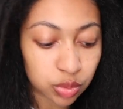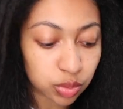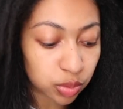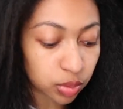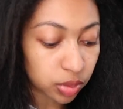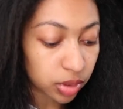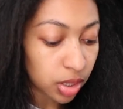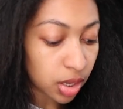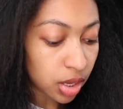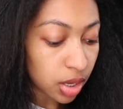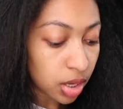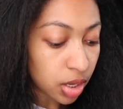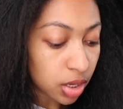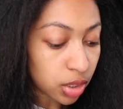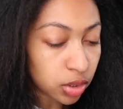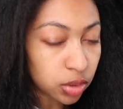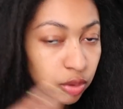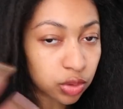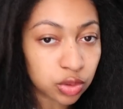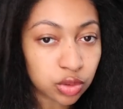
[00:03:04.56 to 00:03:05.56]
to
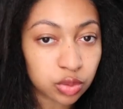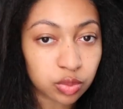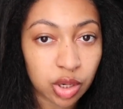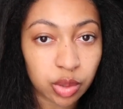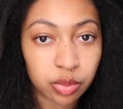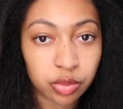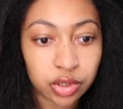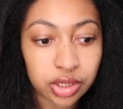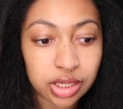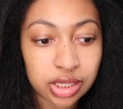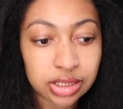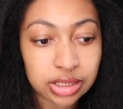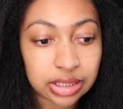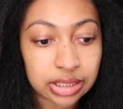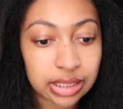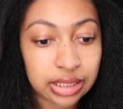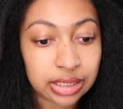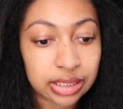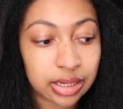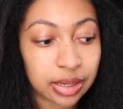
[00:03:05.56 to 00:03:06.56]
do my braids
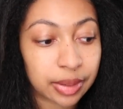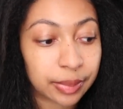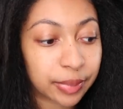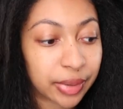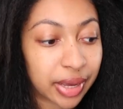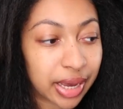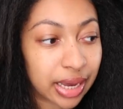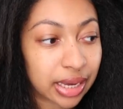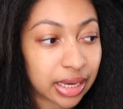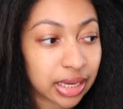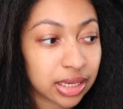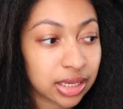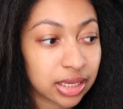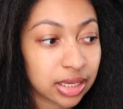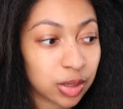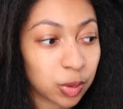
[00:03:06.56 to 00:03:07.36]
and then come back